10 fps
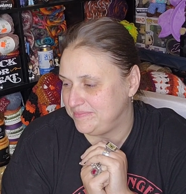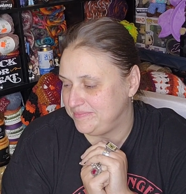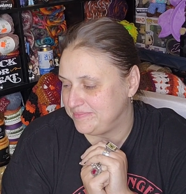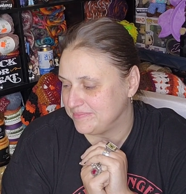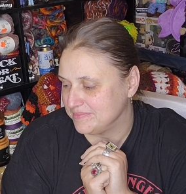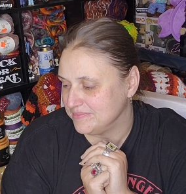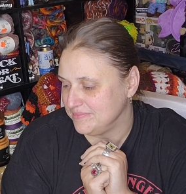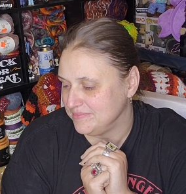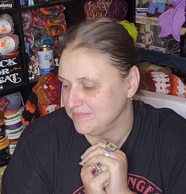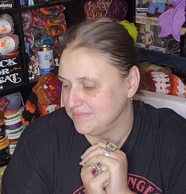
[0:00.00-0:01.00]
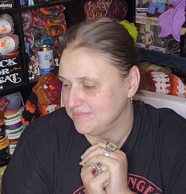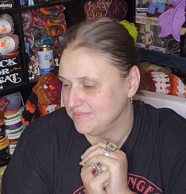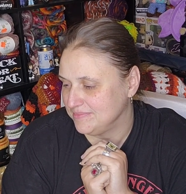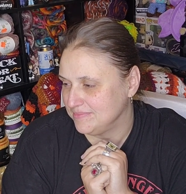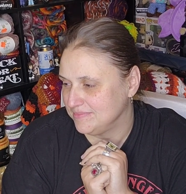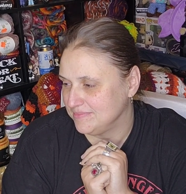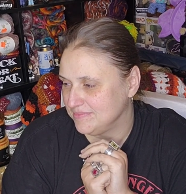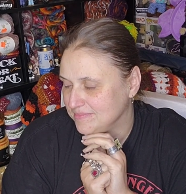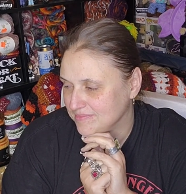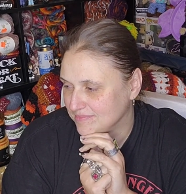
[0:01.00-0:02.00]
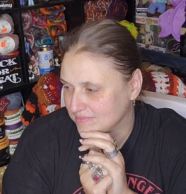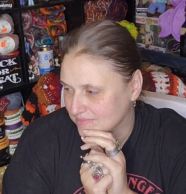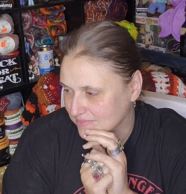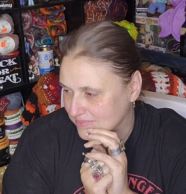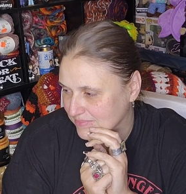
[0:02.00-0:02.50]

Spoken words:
(silence)